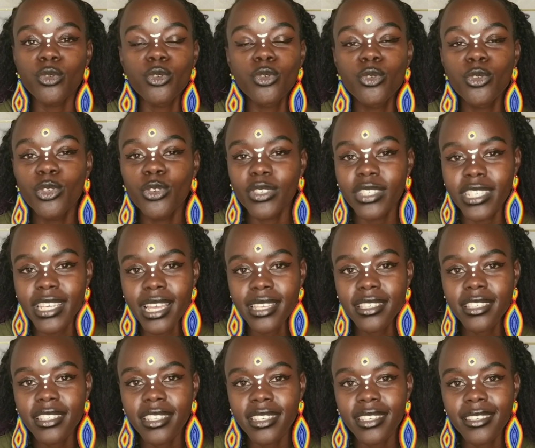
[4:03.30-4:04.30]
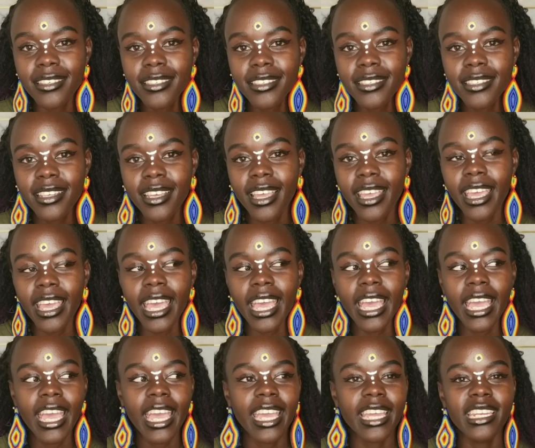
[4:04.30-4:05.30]
do you justice
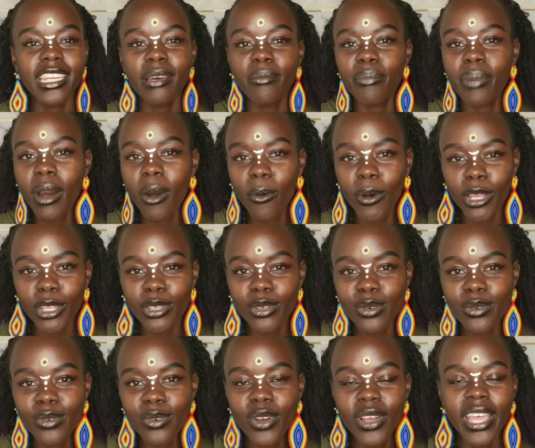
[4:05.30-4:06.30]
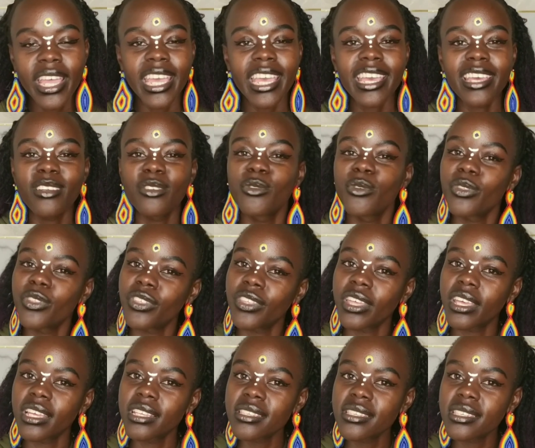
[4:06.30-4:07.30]
and empower you and do
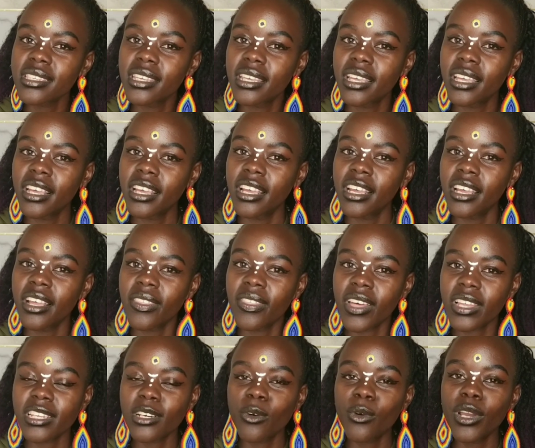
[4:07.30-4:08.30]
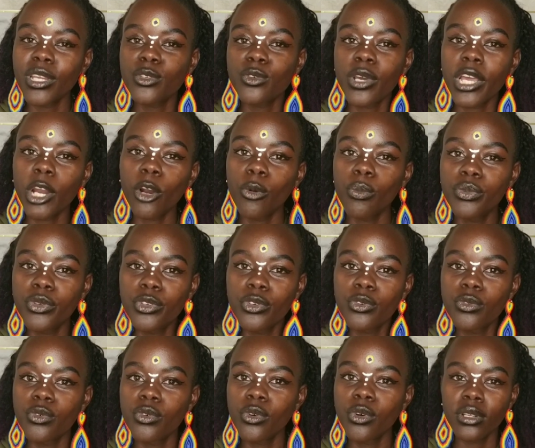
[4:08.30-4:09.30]
things that are going to help
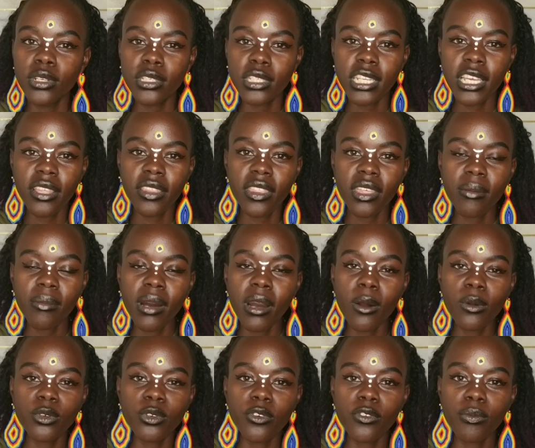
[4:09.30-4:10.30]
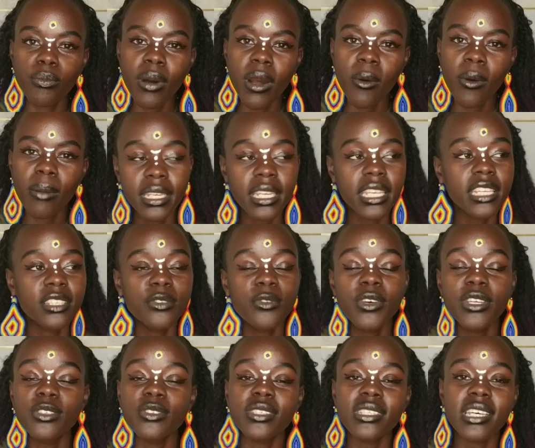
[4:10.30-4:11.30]
you take them out of power. It's
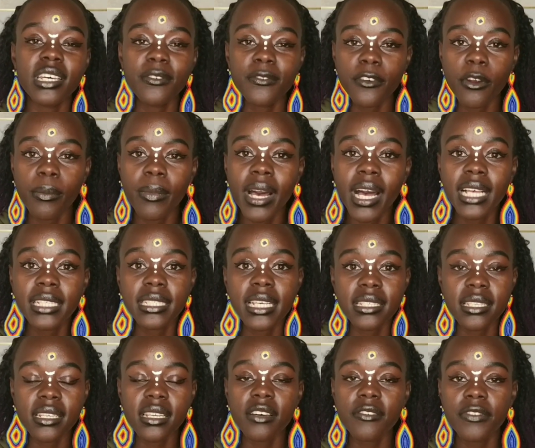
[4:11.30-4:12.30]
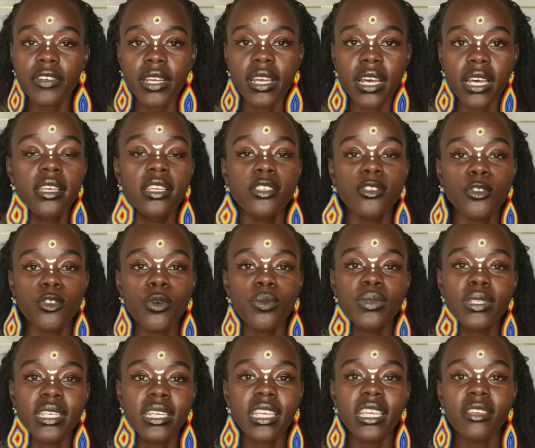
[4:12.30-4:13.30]
going to start from us as an African.
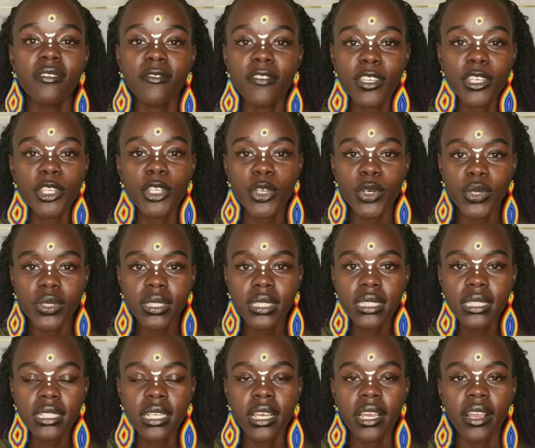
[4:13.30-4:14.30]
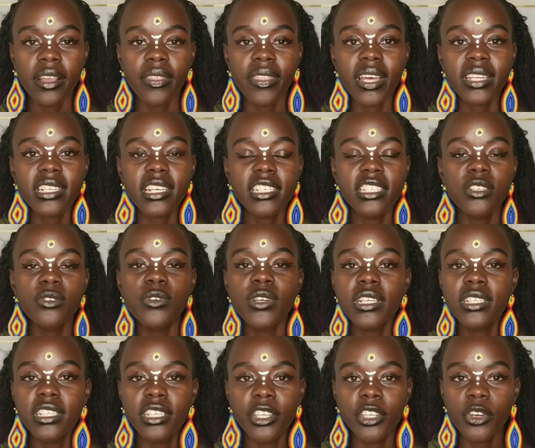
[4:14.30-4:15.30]
Stop taking videos that are
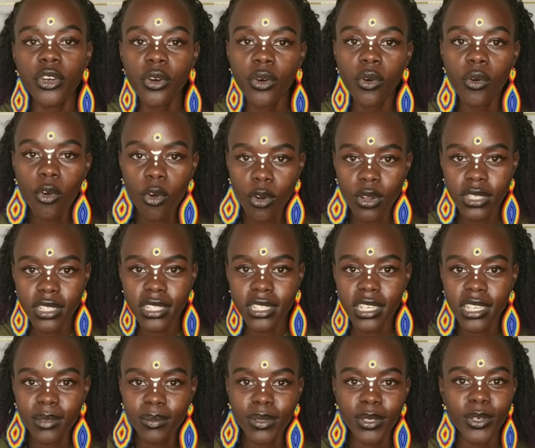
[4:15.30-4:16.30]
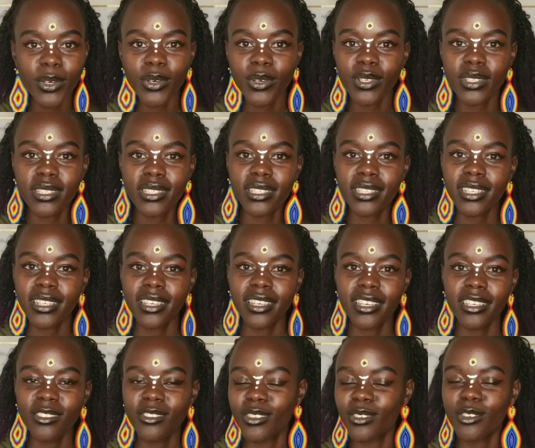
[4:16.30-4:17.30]
degrading your continent because
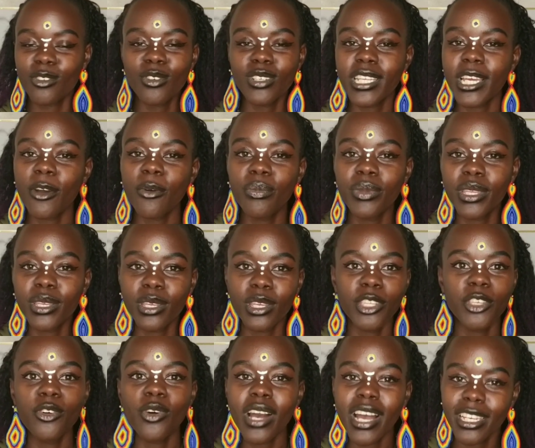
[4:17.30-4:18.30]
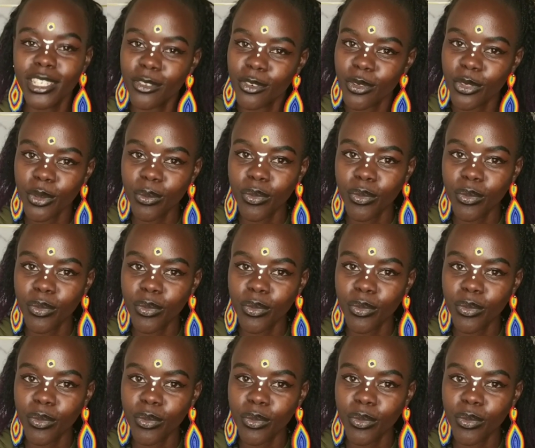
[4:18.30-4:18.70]
you're not helping, you're adding on the